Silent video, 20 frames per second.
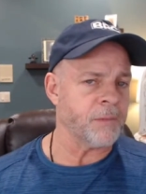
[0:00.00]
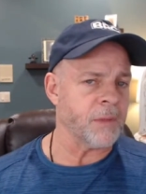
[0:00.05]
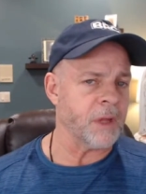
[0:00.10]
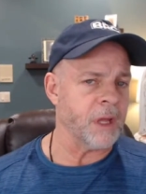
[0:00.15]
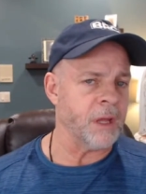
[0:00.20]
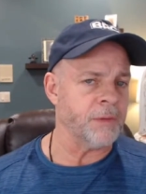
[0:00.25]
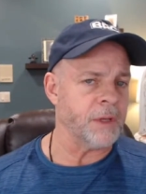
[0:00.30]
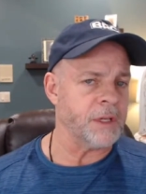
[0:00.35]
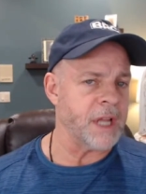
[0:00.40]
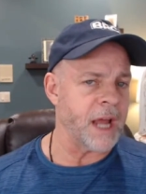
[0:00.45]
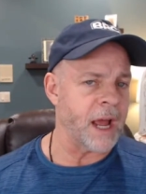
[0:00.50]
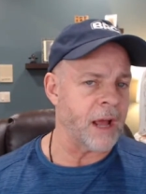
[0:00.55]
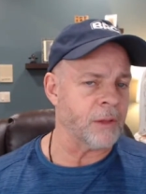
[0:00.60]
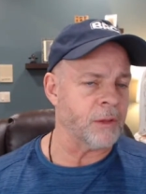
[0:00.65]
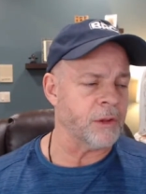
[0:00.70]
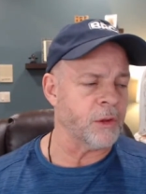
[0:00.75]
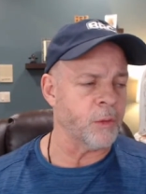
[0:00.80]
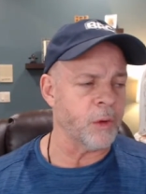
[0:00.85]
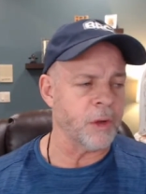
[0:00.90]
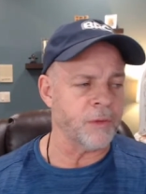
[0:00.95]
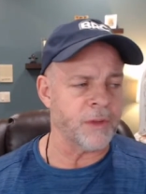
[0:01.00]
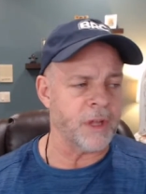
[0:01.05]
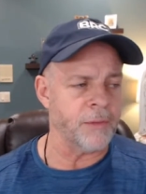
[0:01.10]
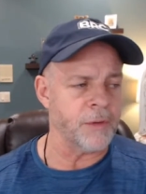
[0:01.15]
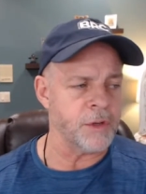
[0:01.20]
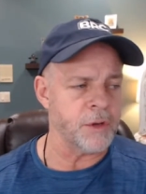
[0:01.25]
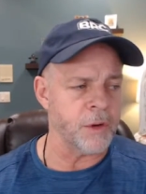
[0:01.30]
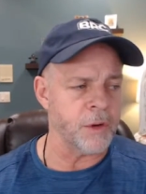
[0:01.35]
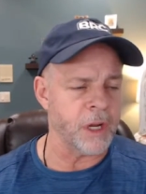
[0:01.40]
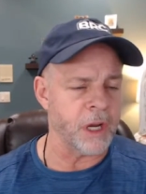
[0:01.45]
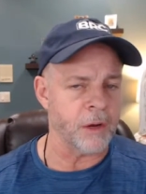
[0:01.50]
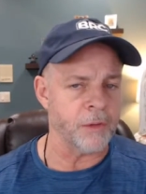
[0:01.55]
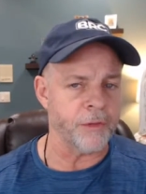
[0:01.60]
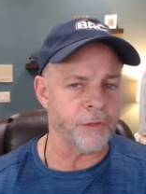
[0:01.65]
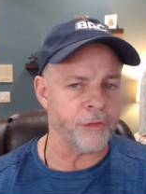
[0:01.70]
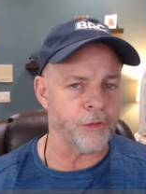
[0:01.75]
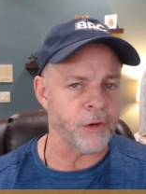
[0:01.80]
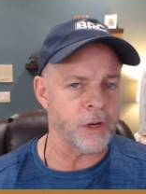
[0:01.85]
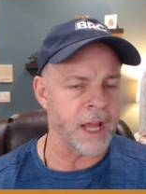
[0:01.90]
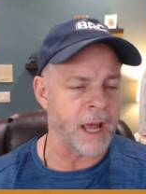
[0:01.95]
download that we've given you here, the
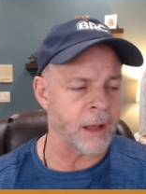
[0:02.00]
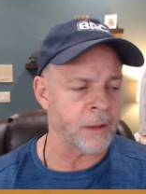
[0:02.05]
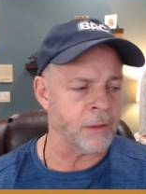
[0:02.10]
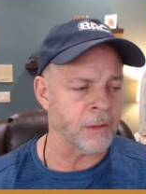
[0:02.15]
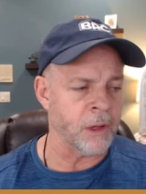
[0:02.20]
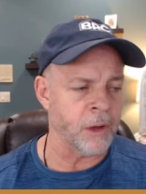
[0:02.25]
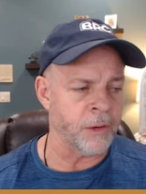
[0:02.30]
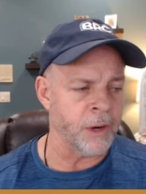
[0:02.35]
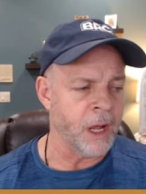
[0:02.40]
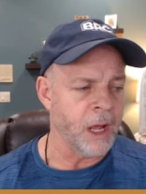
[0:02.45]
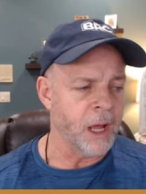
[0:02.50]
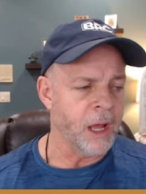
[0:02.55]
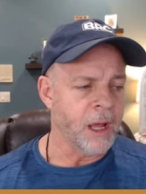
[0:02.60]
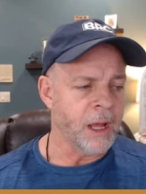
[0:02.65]
free download.